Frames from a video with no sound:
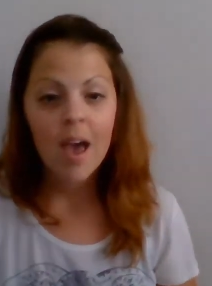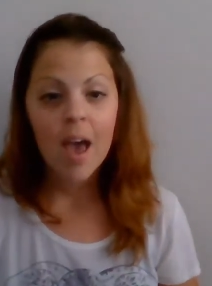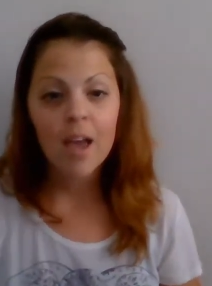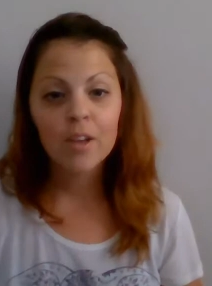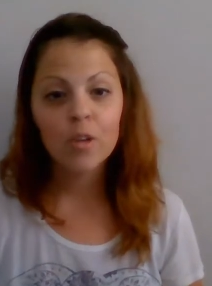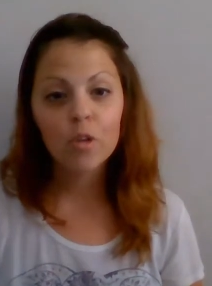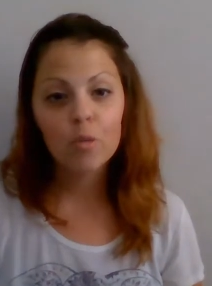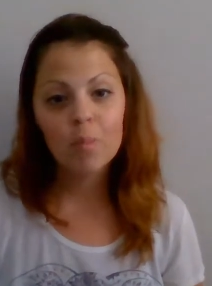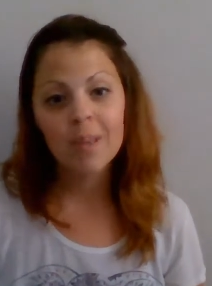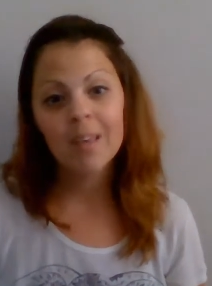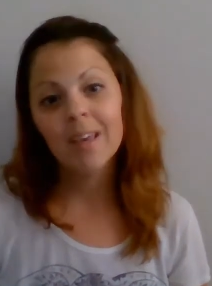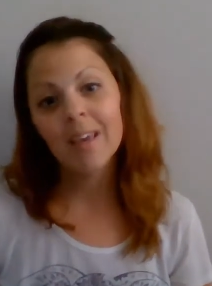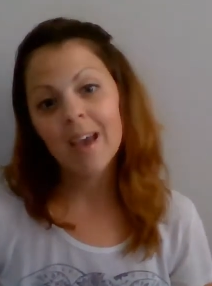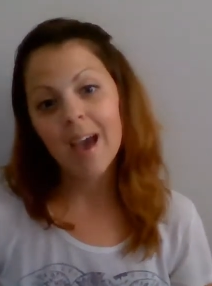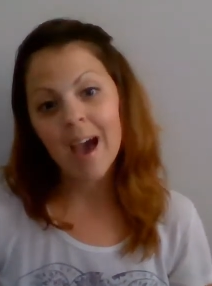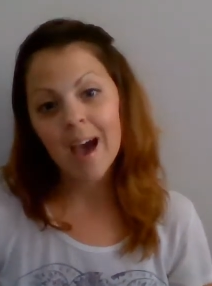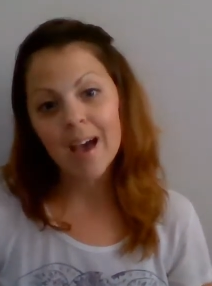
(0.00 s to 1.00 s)
and you're
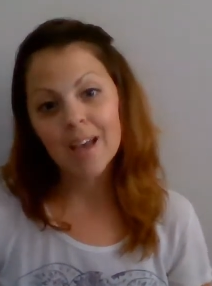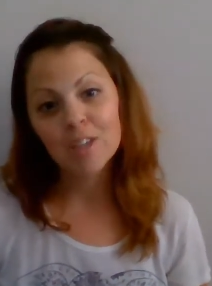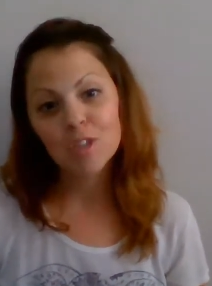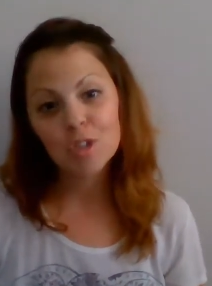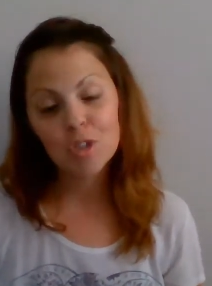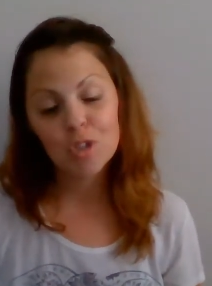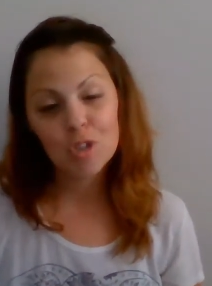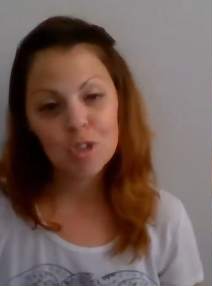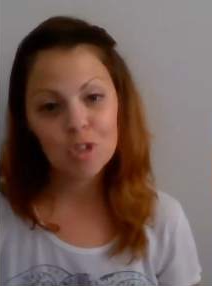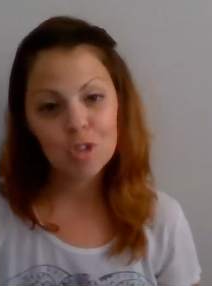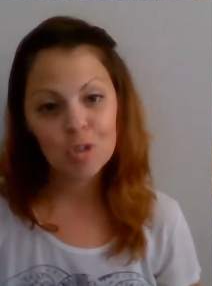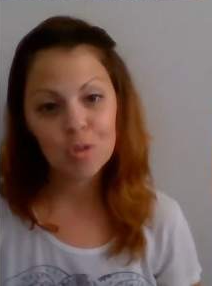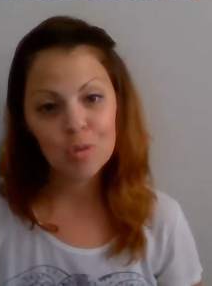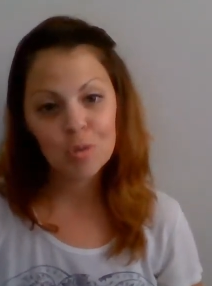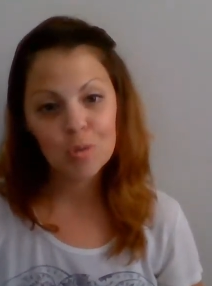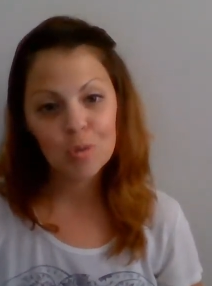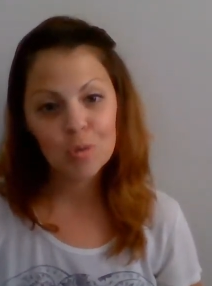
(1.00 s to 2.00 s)
being asked
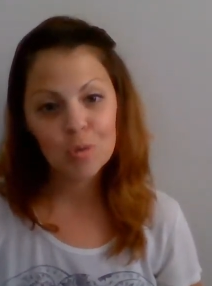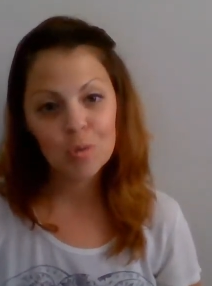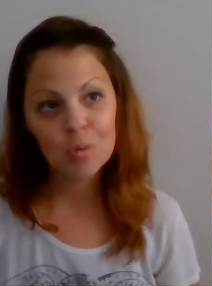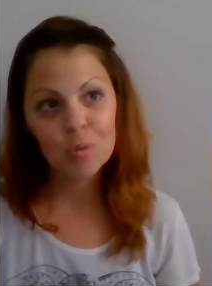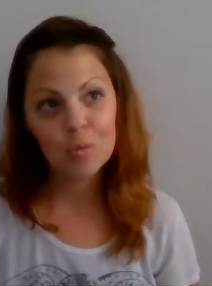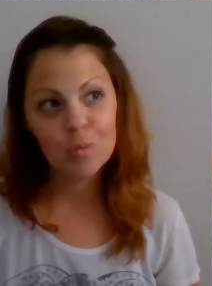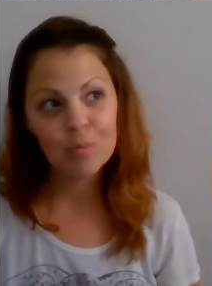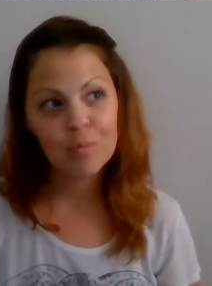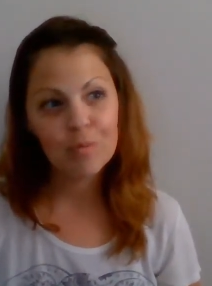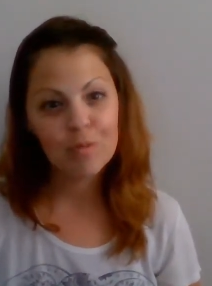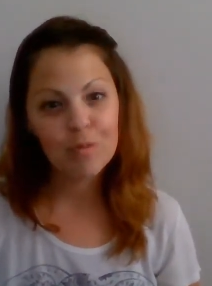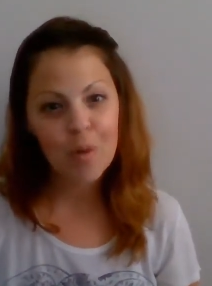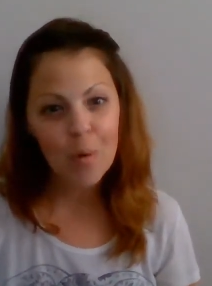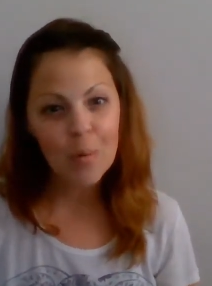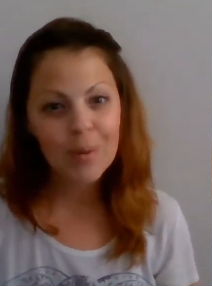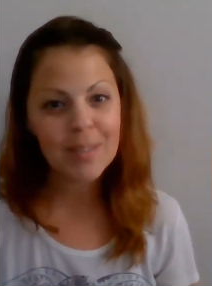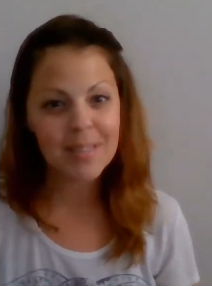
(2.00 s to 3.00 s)
to
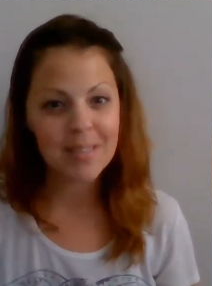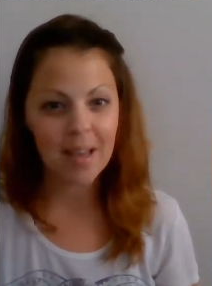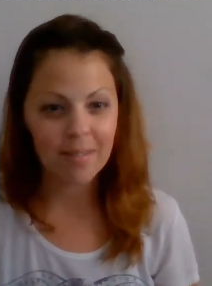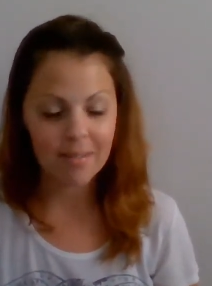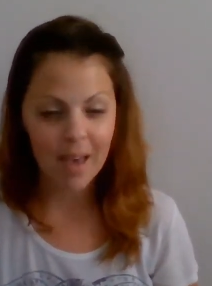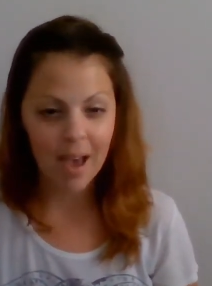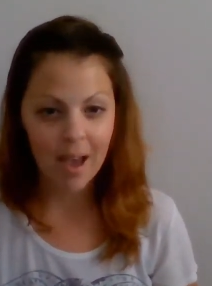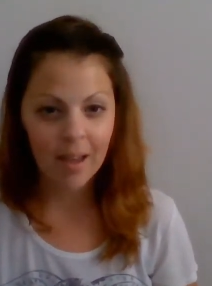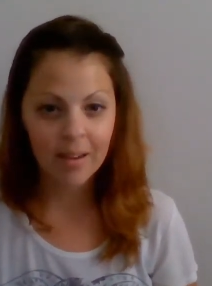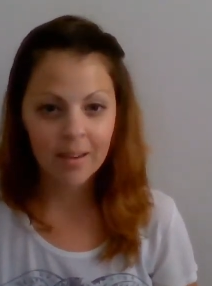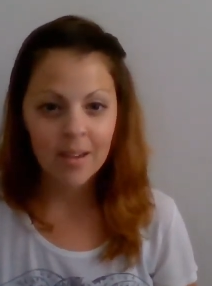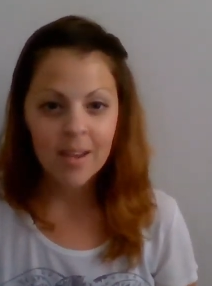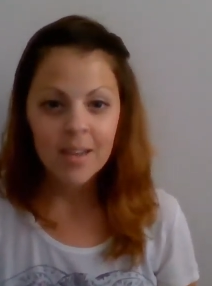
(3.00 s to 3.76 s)
focus on that,